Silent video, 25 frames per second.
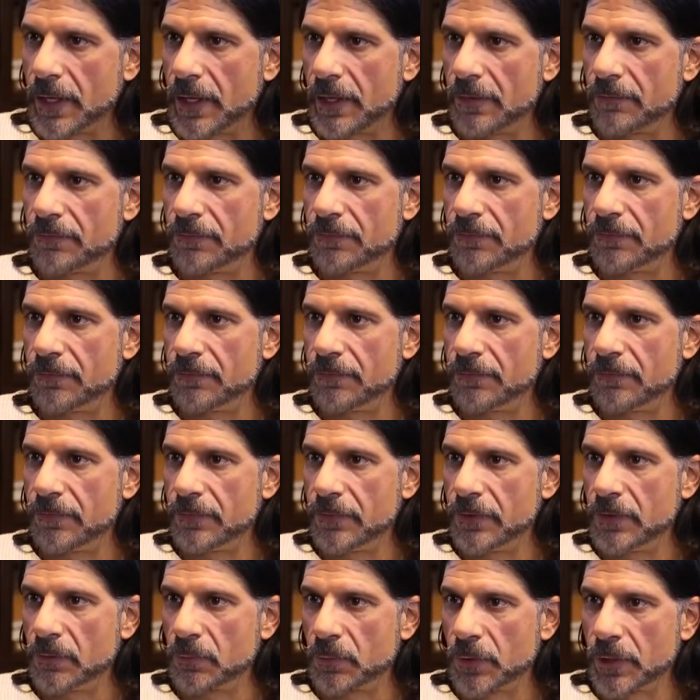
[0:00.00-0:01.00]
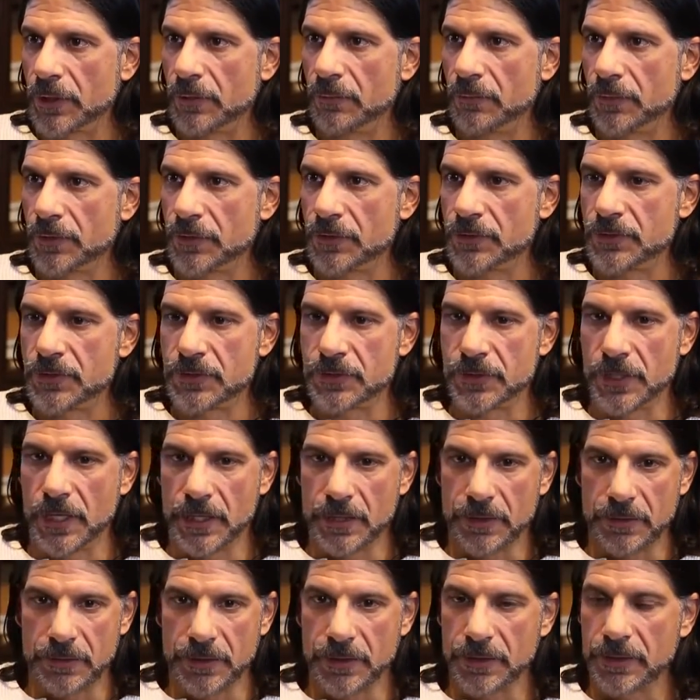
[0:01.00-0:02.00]
If you're working with your
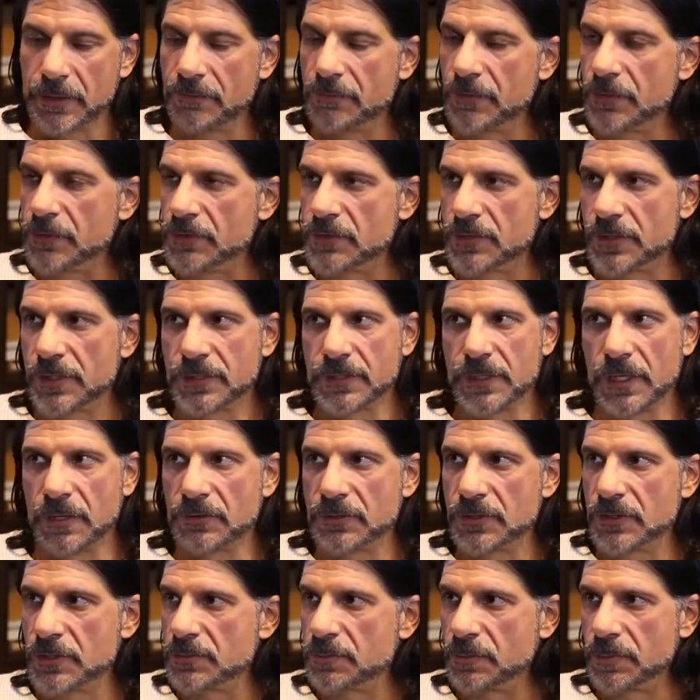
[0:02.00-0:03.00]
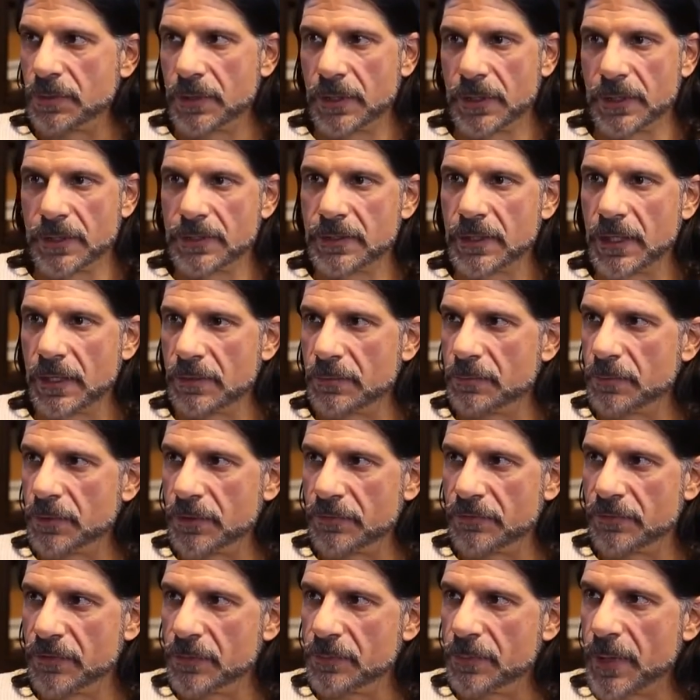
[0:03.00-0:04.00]
designer and they're giving you six hours just plenty of time to
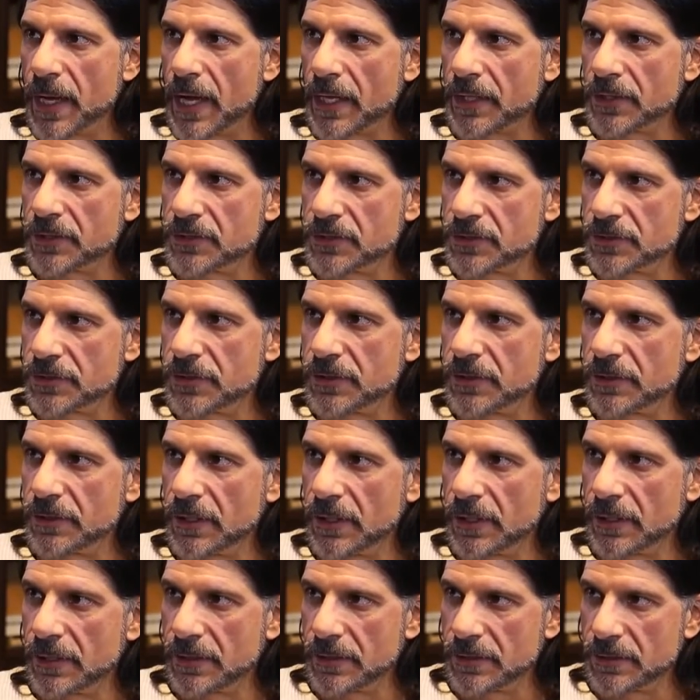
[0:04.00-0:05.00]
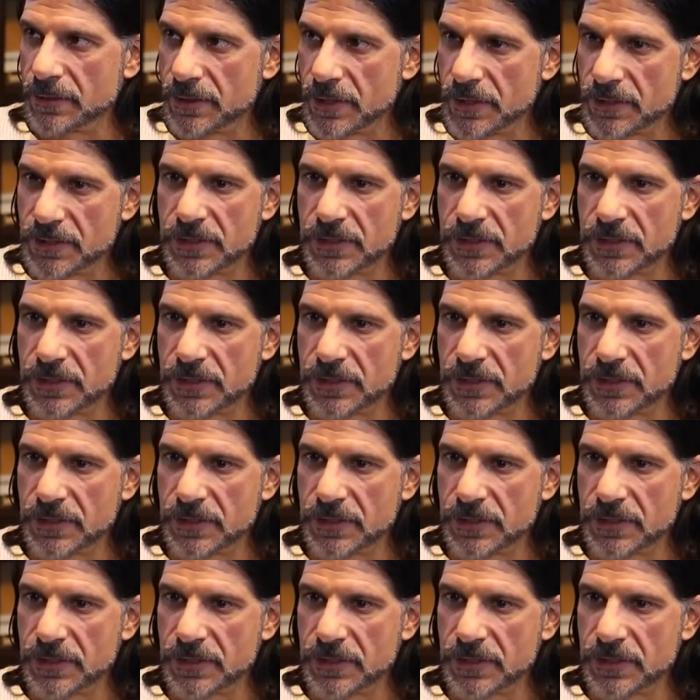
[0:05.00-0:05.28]
put a few packages and, and,